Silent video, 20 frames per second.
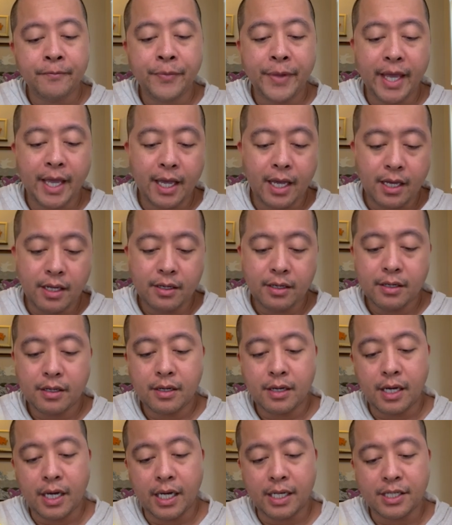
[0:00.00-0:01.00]
And
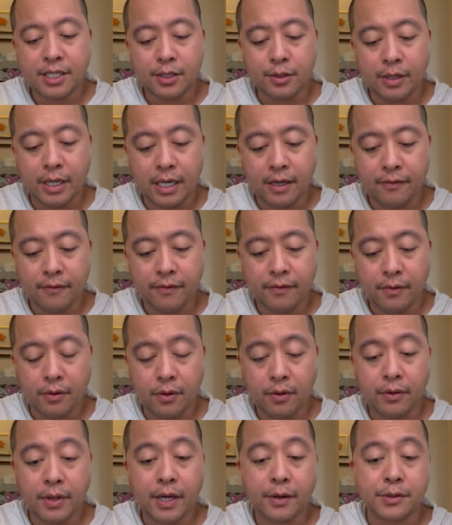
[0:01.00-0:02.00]
I still have,
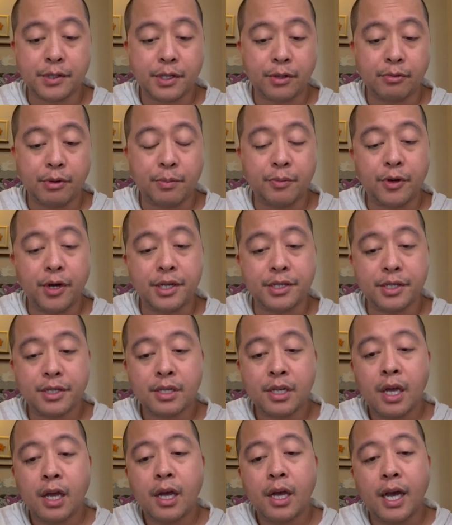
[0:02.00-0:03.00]
oh, that was 3 prizes.
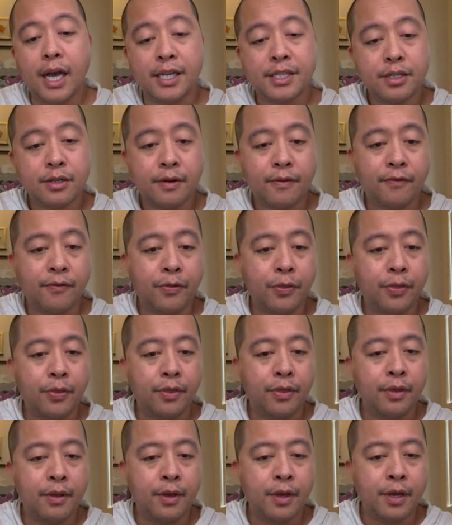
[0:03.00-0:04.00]
I still have
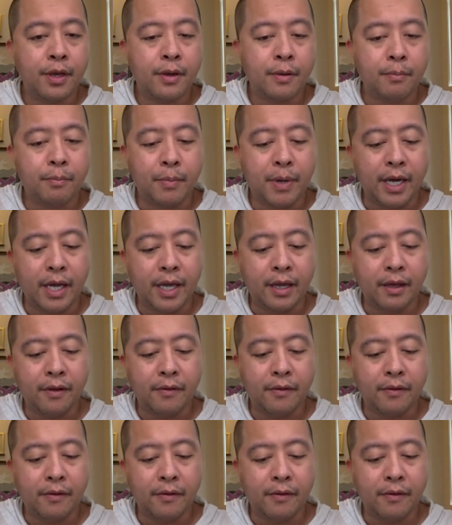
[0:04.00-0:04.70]
my